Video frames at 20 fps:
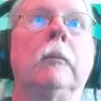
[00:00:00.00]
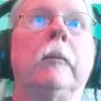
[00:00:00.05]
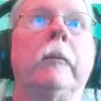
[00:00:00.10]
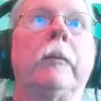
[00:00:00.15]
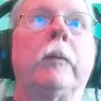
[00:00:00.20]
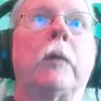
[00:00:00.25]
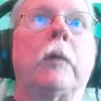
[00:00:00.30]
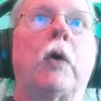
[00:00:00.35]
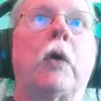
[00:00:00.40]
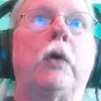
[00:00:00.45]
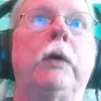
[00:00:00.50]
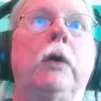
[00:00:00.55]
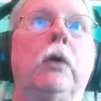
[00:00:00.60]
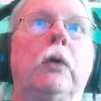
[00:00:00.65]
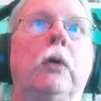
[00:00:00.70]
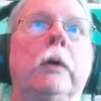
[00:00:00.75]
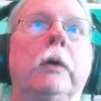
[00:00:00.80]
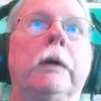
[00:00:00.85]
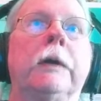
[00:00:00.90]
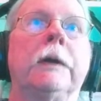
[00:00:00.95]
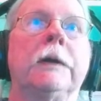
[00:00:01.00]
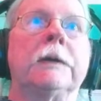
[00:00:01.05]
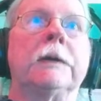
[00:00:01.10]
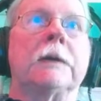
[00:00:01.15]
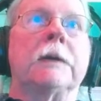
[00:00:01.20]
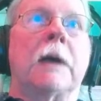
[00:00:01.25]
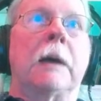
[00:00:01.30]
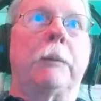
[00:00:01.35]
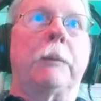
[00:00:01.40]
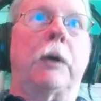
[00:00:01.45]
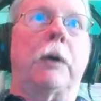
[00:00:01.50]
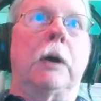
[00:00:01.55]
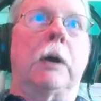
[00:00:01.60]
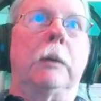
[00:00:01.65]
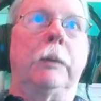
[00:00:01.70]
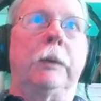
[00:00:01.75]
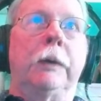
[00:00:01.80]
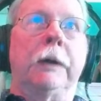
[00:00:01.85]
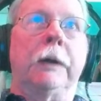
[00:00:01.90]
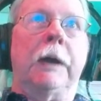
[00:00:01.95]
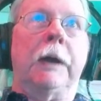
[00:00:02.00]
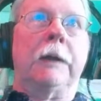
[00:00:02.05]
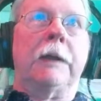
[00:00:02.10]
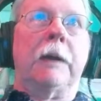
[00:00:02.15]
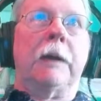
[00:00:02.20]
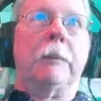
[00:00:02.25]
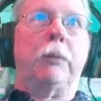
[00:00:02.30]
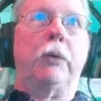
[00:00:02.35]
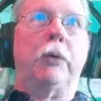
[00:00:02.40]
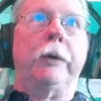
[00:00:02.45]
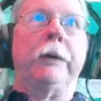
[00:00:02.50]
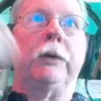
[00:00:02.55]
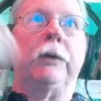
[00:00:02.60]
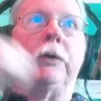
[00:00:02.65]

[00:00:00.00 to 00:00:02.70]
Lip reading: Oh, you know what it is? I probably had that point too